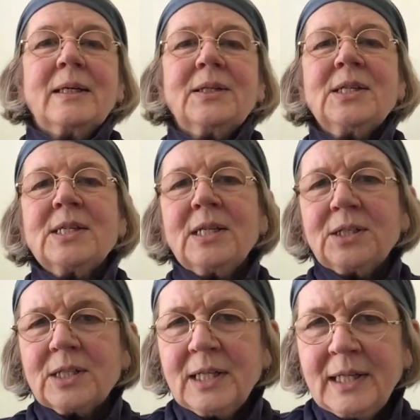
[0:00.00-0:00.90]
There's
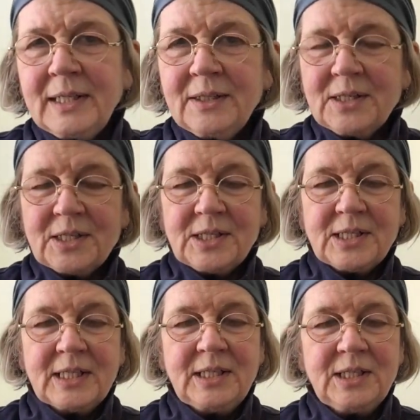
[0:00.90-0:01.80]
such
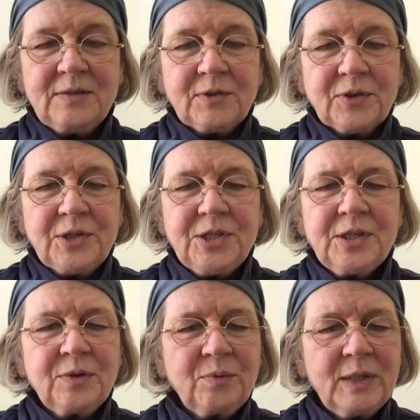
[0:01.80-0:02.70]
kindness in his voice,
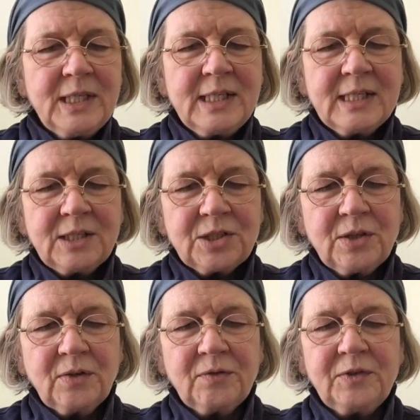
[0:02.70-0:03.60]
and with it such
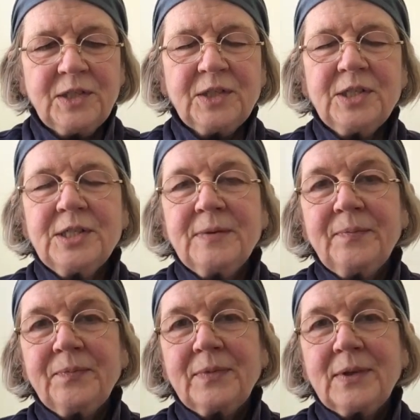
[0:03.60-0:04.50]
confidence,
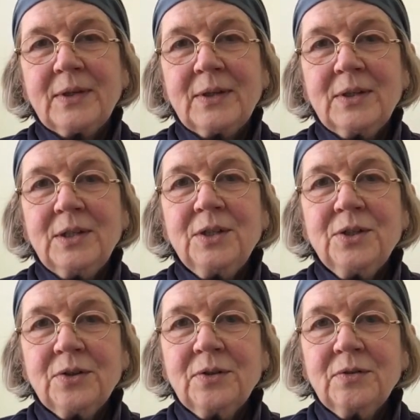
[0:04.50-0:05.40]
that
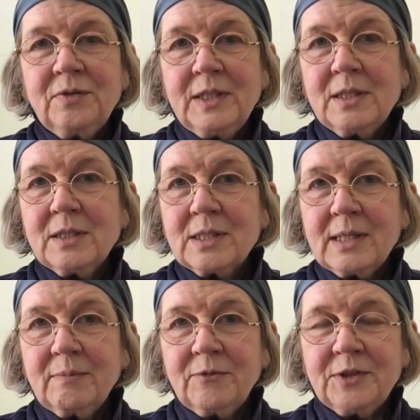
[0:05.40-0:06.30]
John feels
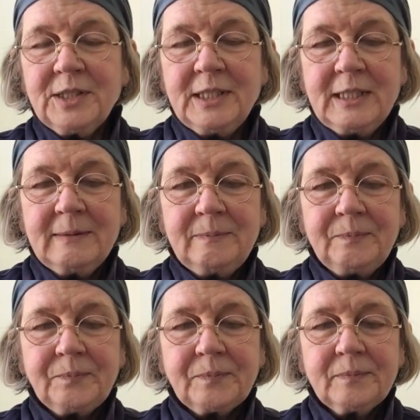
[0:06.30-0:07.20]
comforted.
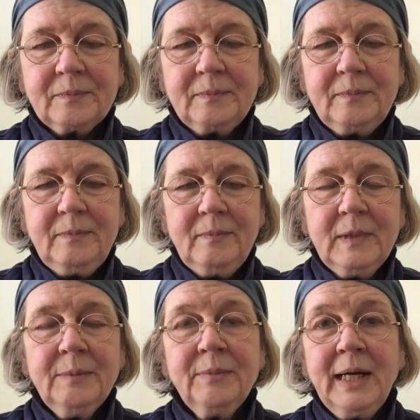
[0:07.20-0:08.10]

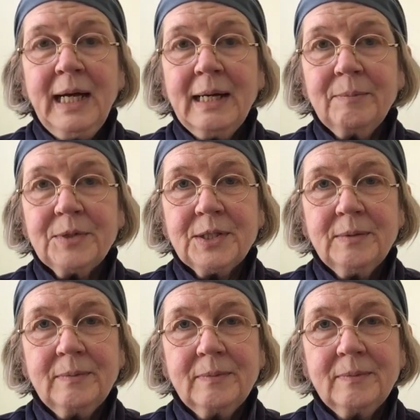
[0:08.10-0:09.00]
Perhaps,
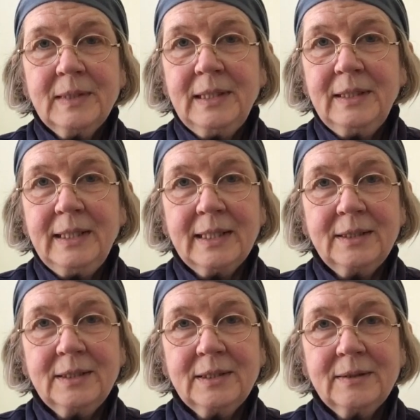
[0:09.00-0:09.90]
in the
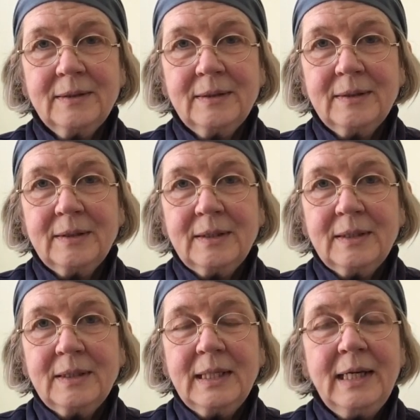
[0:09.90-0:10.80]
end,
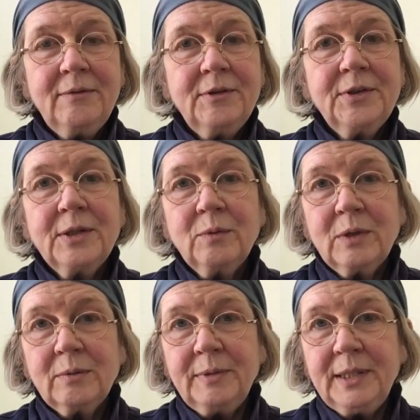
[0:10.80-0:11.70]
everything
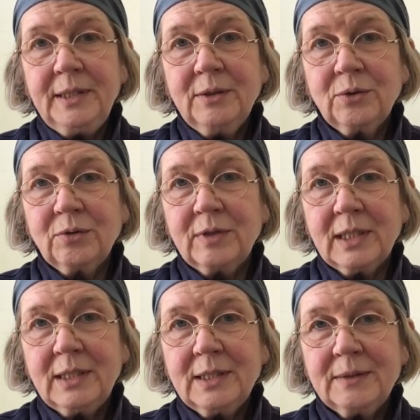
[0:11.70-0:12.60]
will be all
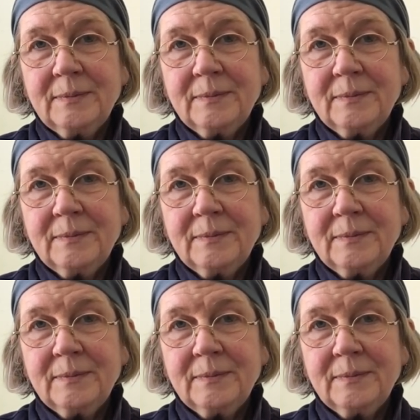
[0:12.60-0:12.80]
right.